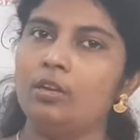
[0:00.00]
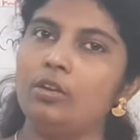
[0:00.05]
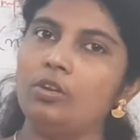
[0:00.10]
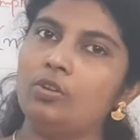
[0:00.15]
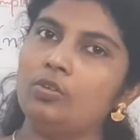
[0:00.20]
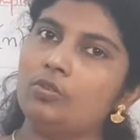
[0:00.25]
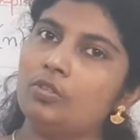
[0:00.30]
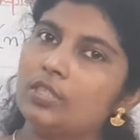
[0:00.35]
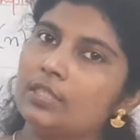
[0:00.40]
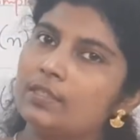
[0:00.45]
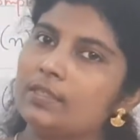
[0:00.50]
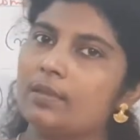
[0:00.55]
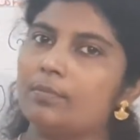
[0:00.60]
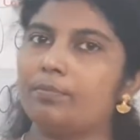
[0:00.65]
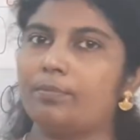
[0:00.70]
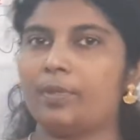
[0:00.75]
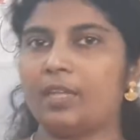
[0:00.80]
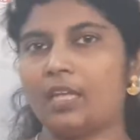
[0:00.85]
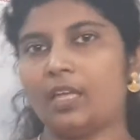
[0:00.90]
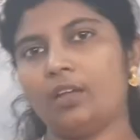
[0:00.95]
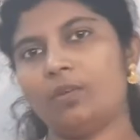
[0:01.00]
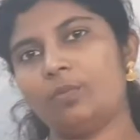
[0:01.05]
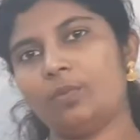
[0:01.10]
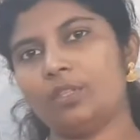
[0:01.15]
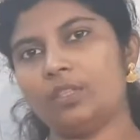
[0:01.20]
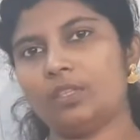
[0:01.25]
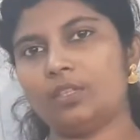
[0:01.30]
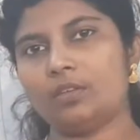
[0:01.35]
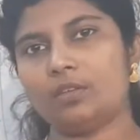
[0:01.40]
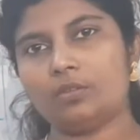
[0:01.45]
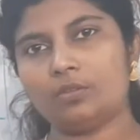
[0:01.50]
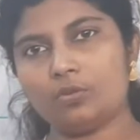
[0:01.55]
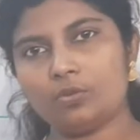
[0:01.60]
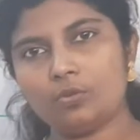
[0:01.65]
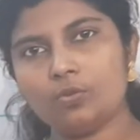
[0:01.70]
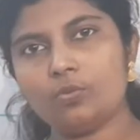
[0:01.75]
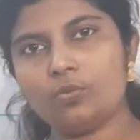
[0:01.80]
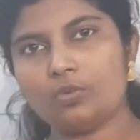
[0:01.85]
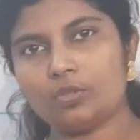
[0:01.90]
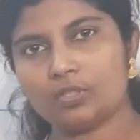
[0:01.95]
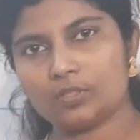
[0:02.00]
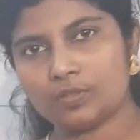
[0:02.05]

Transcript: to just compare with two